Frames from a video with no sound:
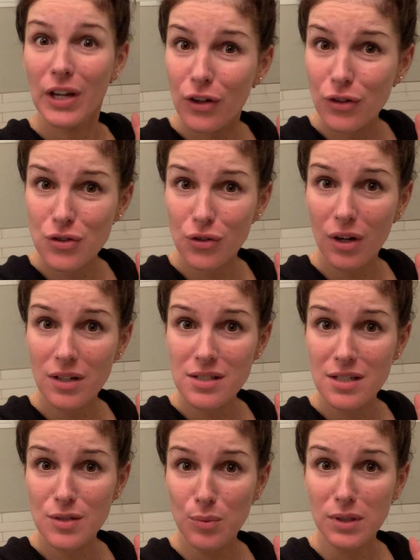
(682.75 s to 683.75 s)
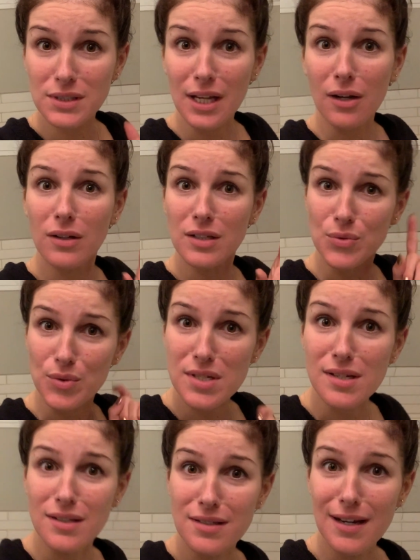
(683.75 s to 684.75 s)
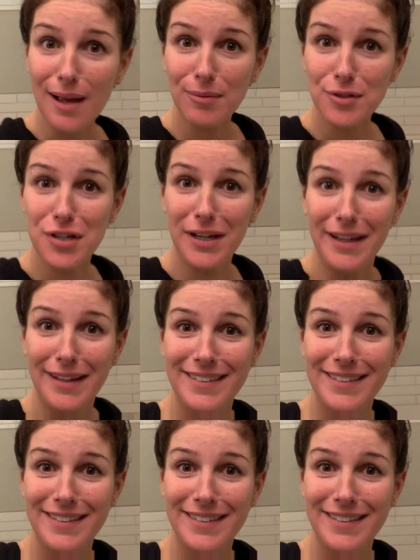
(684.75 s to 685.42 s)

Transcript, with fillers: Fingers crossed this works out because we're still establishing it.